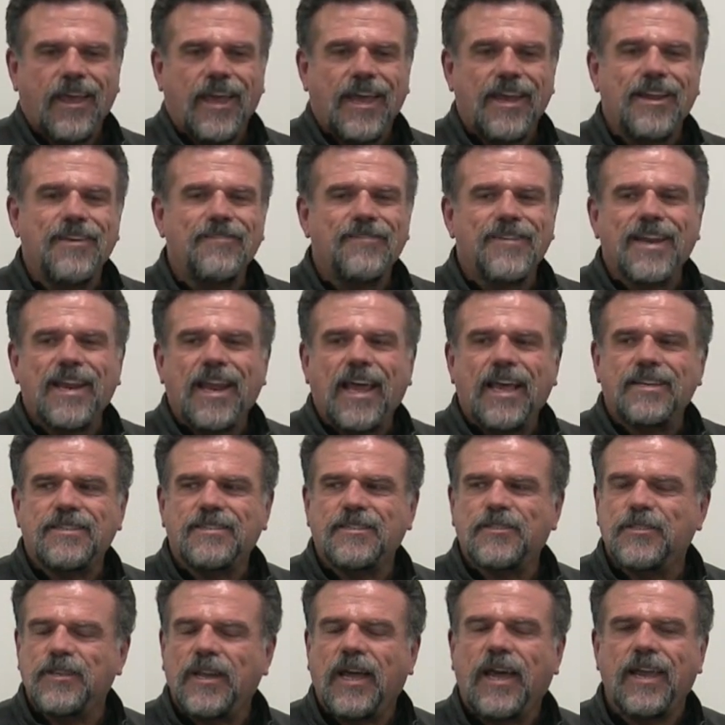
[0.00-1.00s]
And even
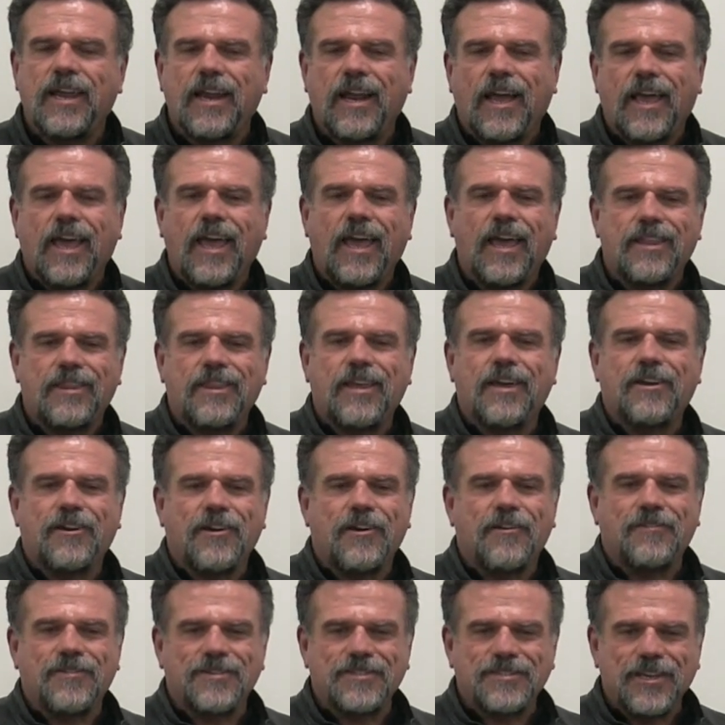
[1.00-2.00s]
last night, I had that
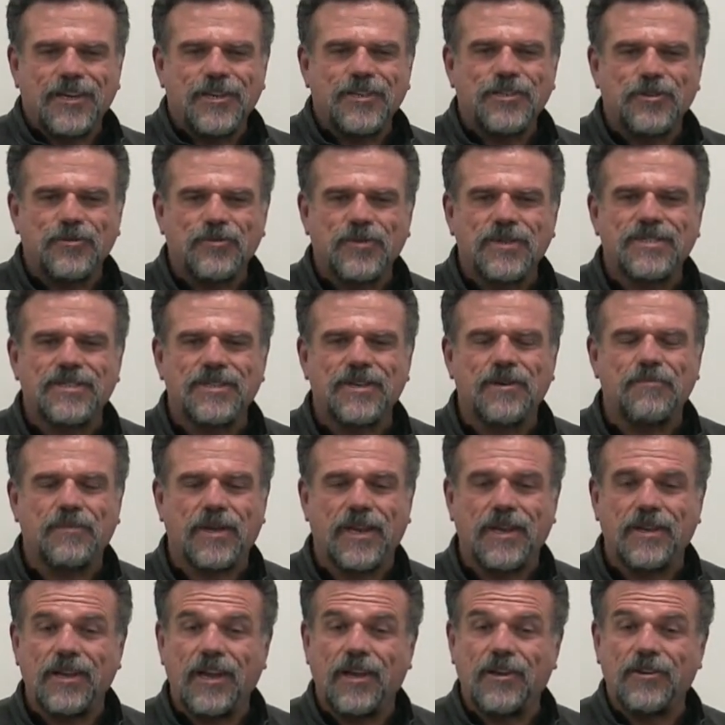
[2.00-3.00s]
conversation with
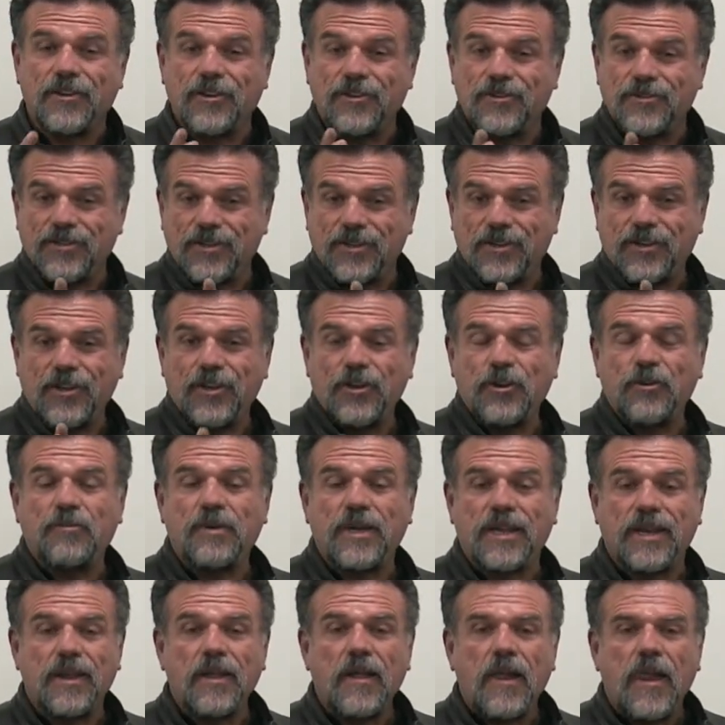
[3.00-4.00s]
somebody, not using you,
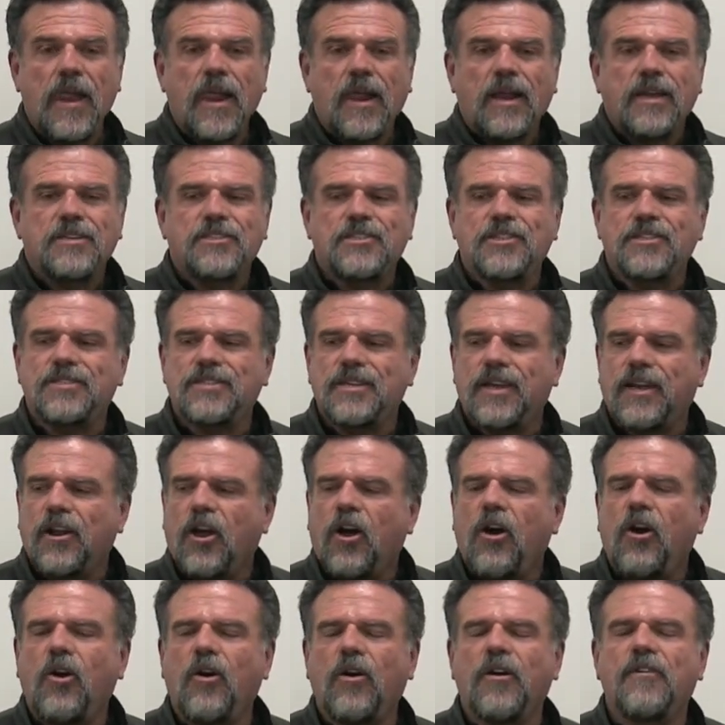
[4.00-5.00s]
but she said,
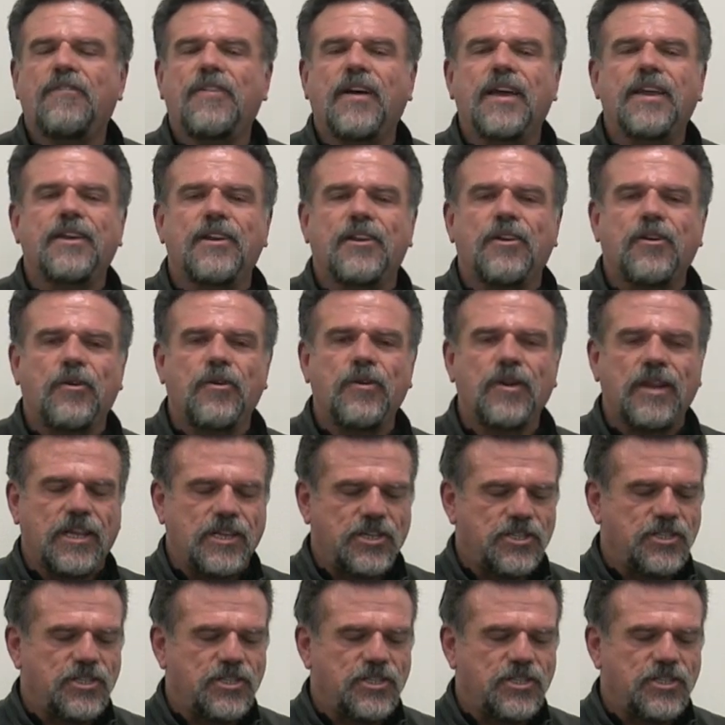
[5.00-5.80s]
Oh, if I could only.